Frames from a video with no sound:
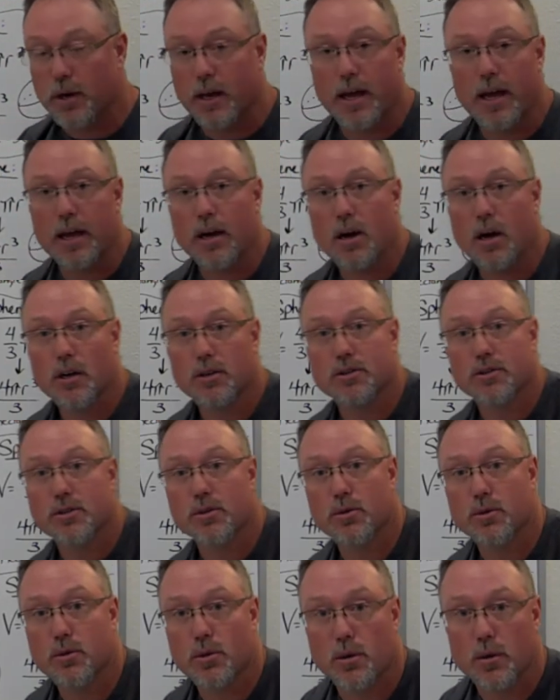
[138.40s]
to hang on
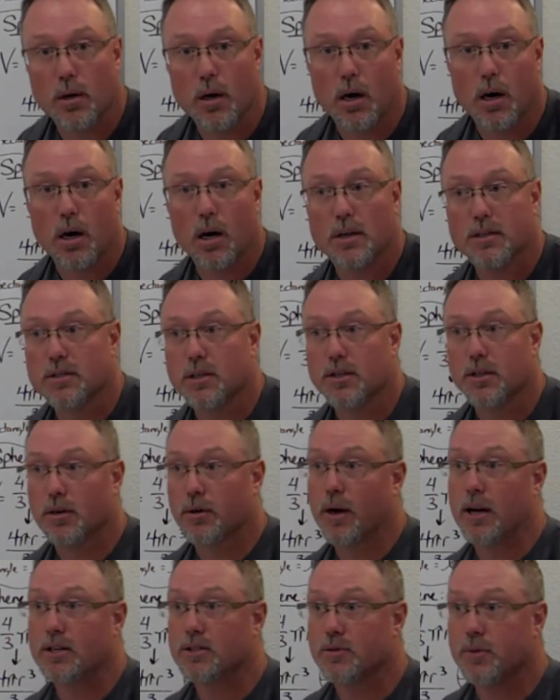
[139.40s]
to until you
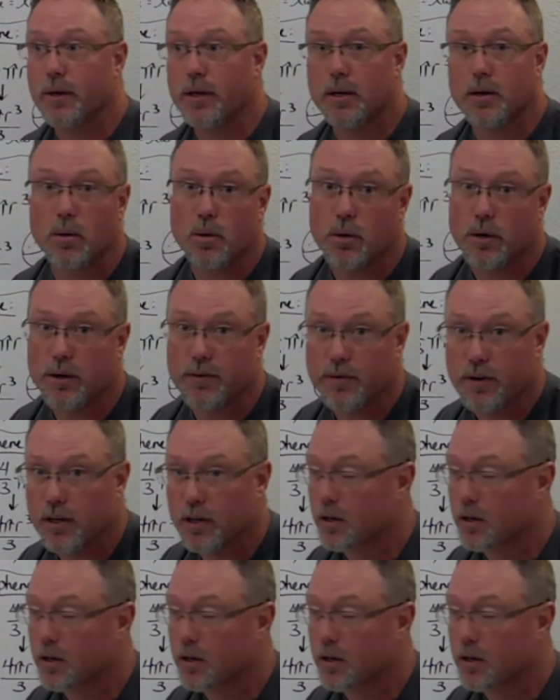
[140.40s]
graduate or even into